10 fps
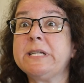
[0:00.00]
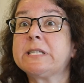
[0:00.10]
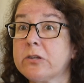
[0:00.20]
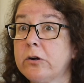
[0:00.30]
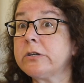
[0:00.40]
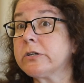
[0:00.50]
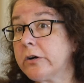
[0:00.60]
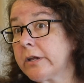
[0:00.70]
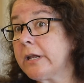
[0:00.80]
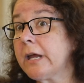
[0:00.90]
start
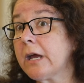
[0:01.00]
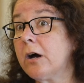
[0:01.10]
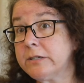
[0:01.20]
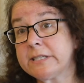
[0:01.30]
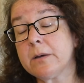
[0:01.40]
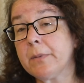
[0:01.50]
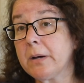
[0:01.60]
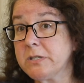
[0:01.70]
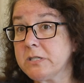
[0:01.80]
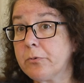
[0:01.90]
targeting our STEM
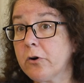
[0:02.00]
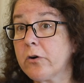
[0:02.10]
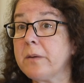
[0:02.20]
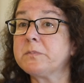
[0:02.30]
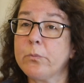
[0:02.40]
options programs.